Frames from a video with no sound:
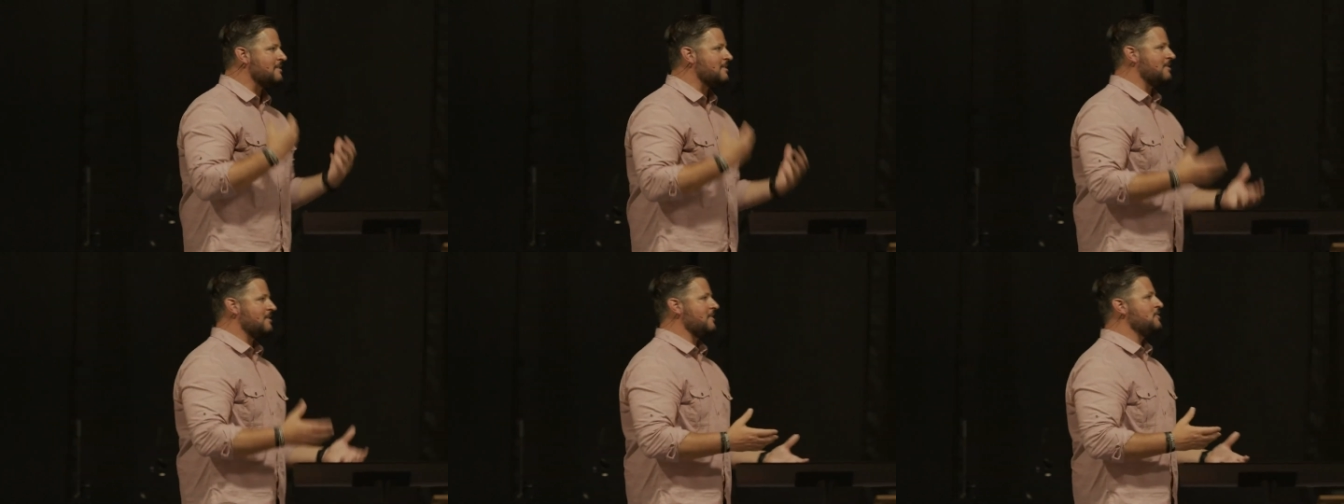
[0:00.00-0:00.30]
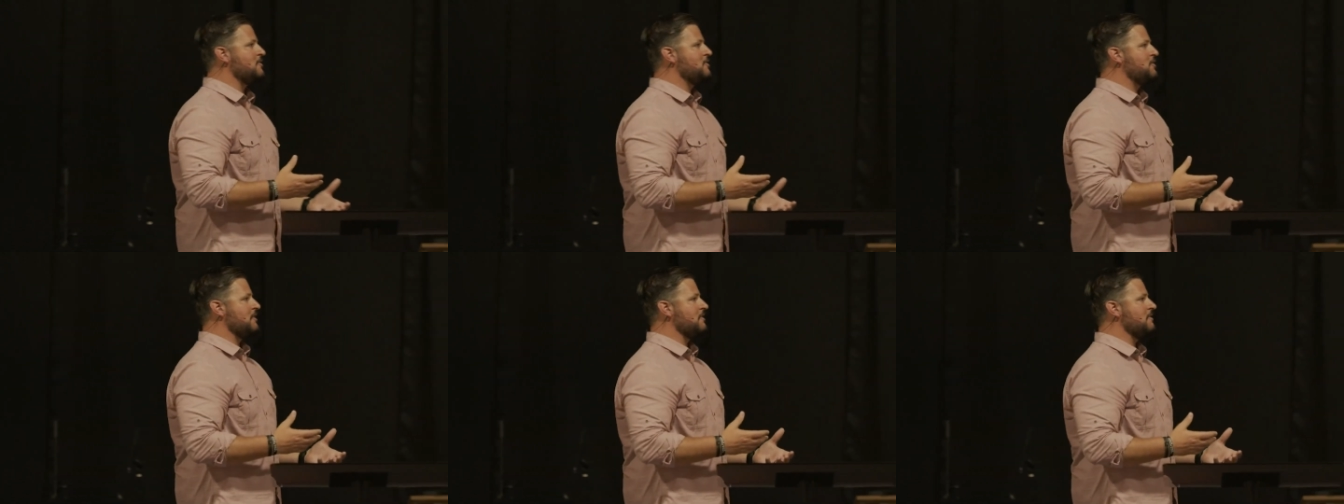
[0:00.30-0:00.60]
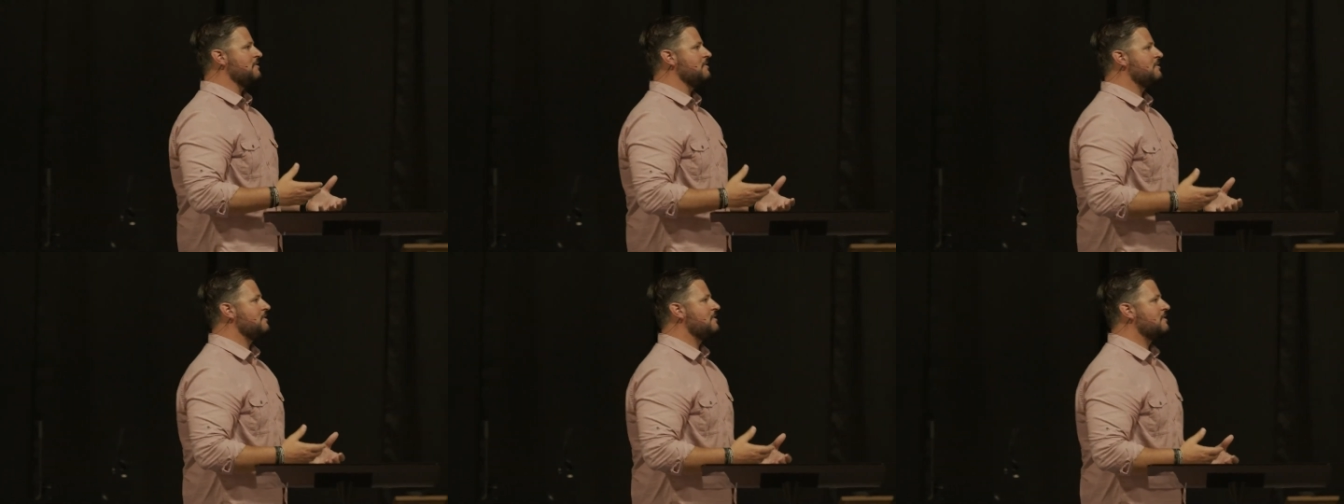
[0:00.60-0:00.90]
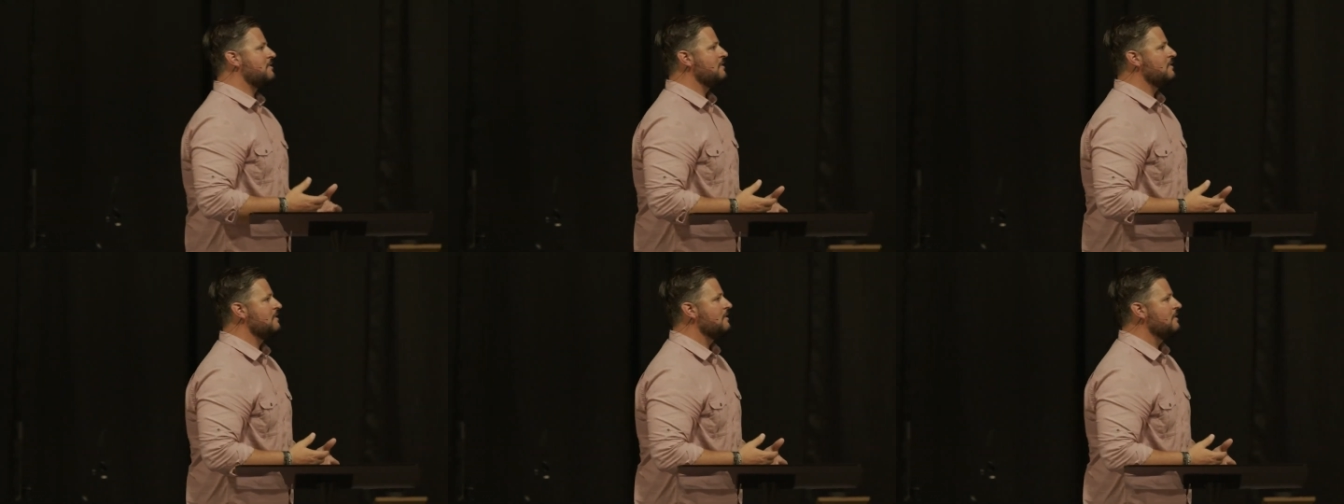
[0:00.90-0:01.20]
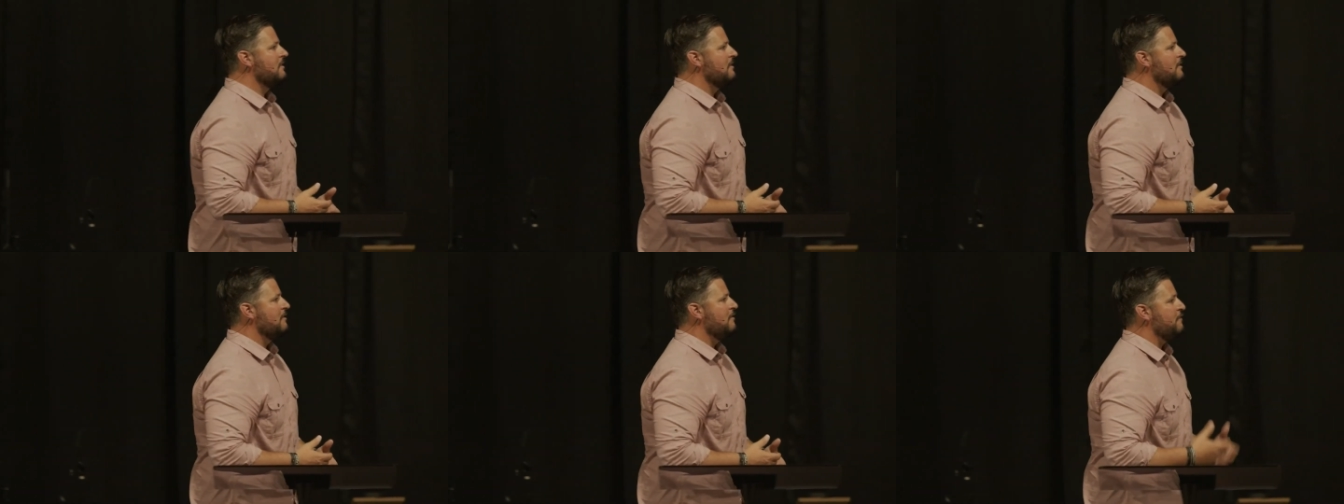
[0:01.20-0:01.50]
dissensions,
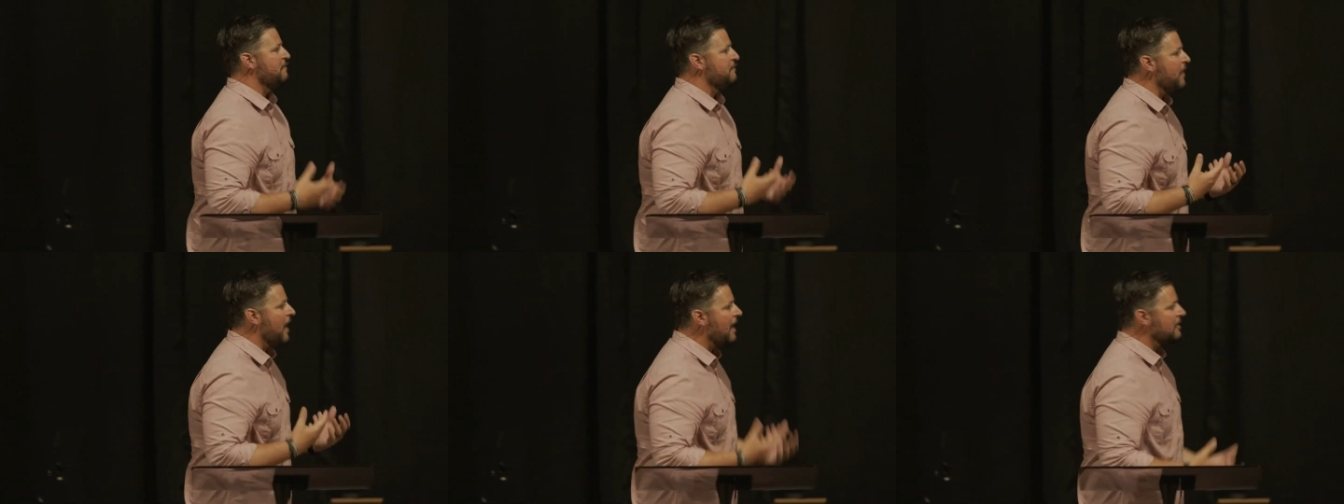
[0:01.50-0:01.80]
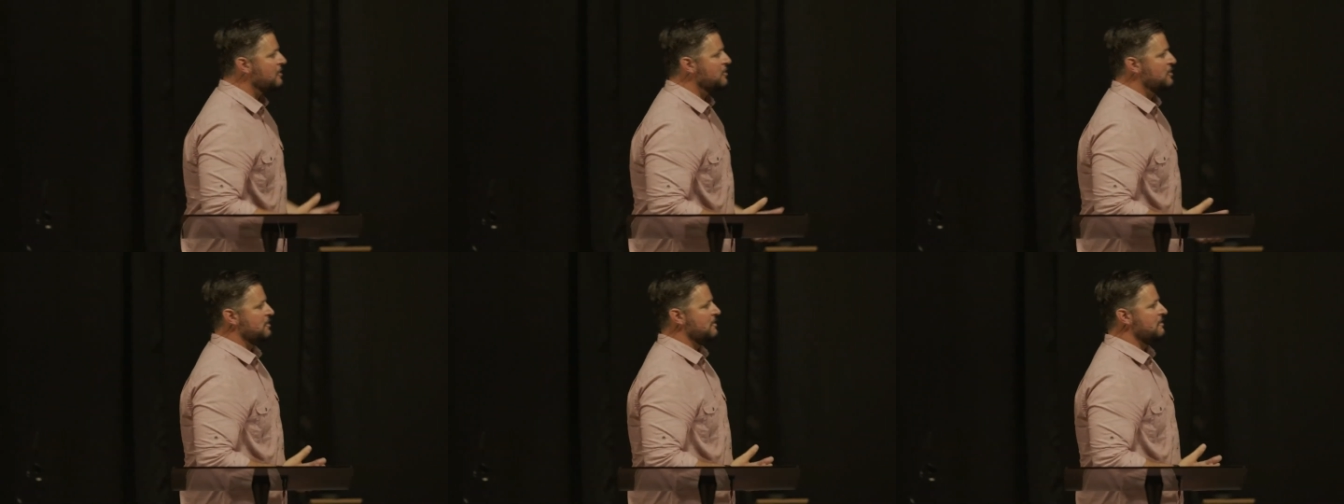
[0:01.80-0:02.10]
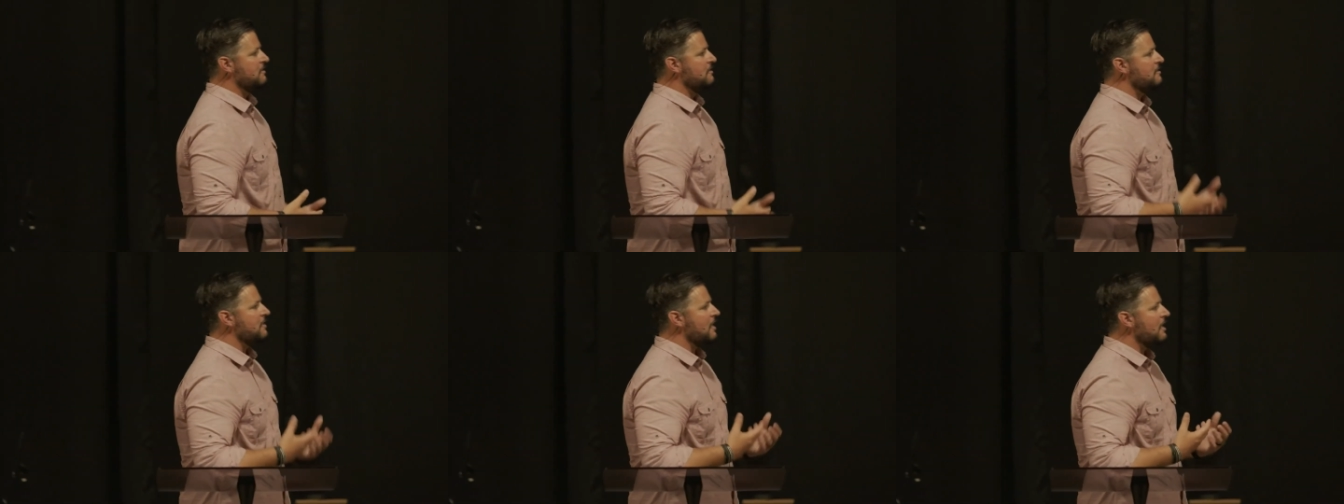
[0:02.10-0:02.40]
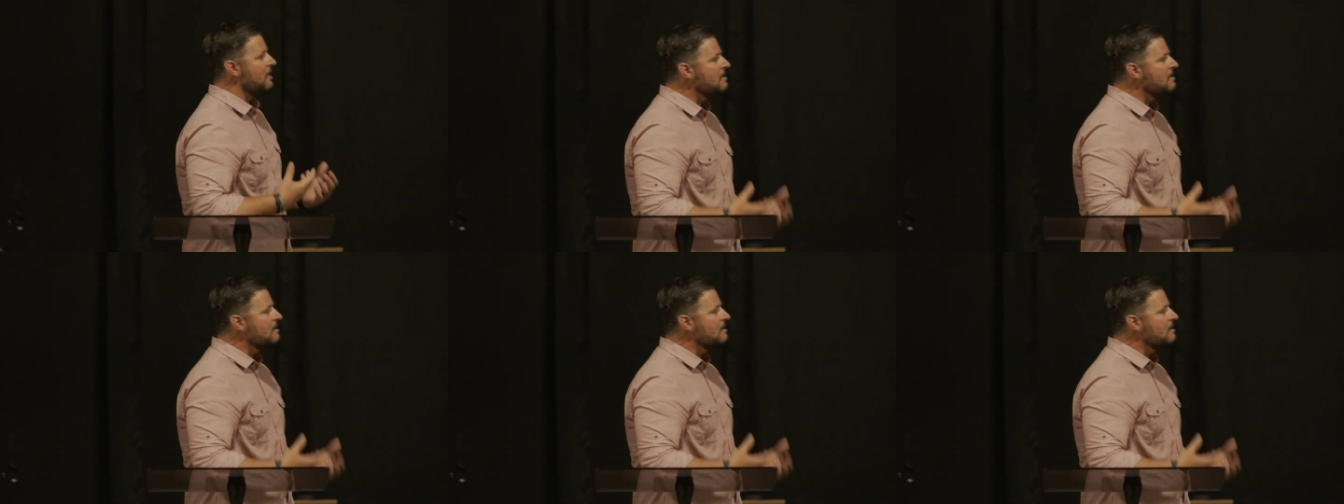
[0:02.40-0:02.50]
factions,